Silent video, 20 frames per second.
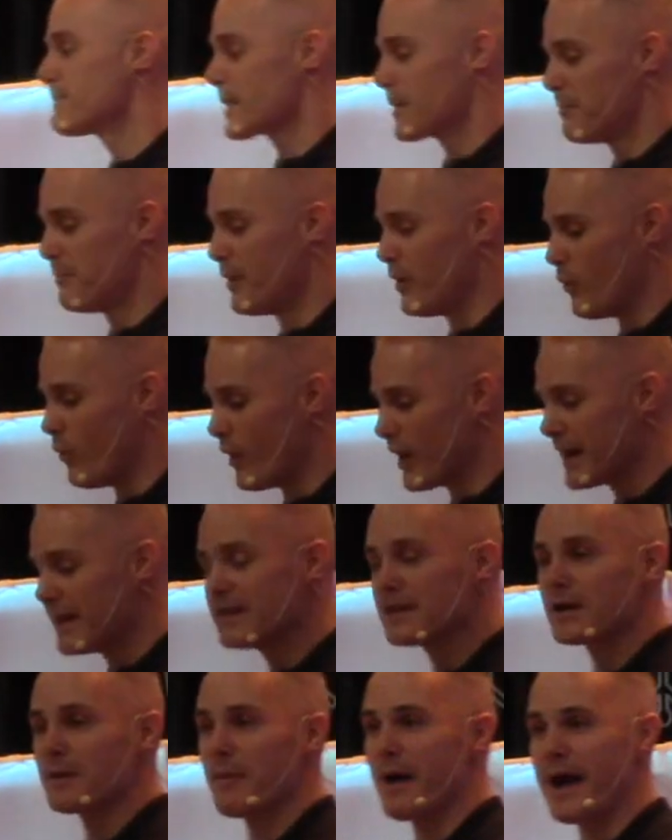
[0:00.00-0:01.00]
But what
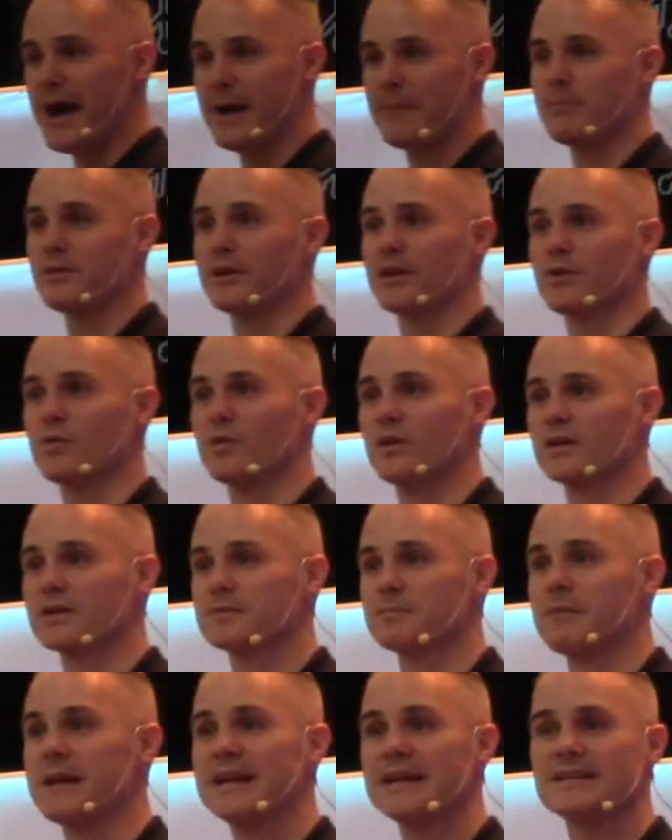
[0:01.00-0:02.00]
ended up happening was
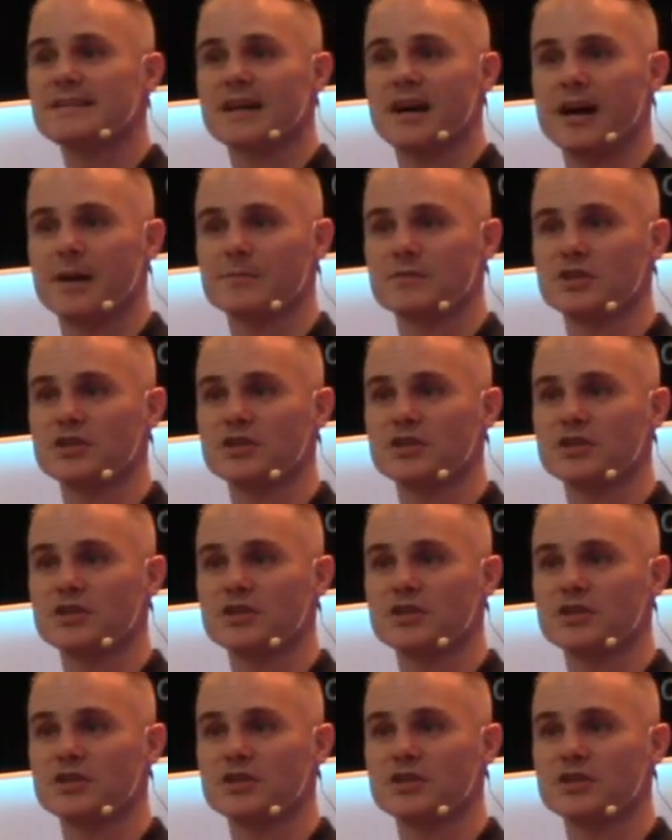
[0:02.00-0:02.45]
many times